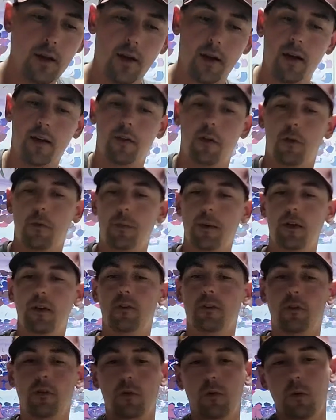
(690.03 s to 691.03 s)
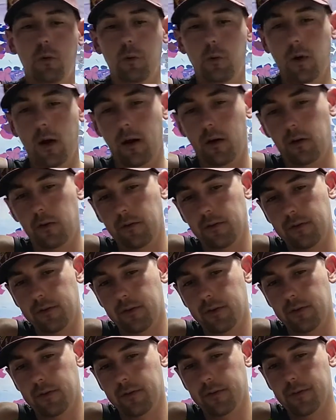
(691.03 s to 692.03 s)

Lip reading: I got the Speed 12.